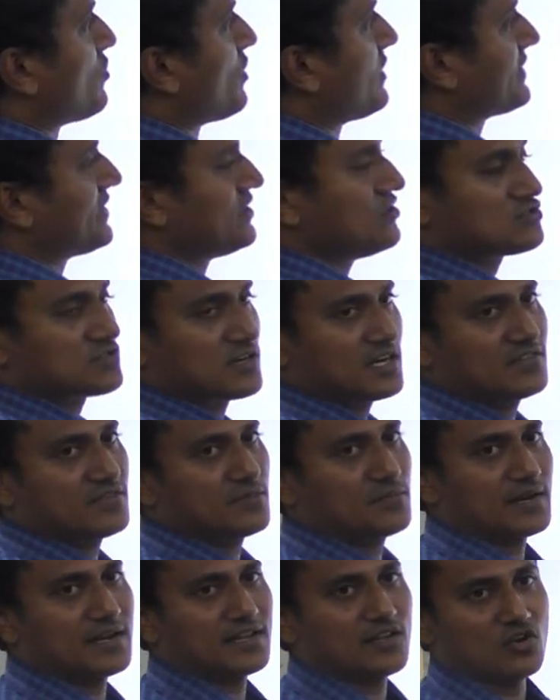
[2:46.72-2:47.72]
What can you study
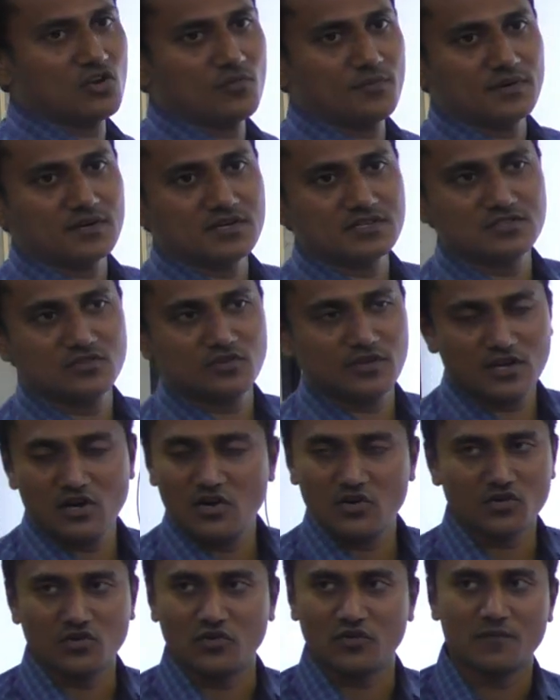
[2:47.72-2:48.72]
from 10 kilometers? You
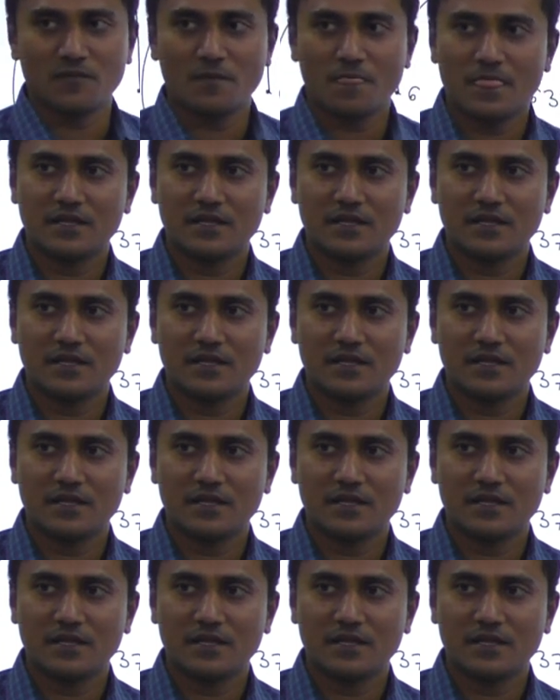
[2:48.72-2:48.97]
cannot know.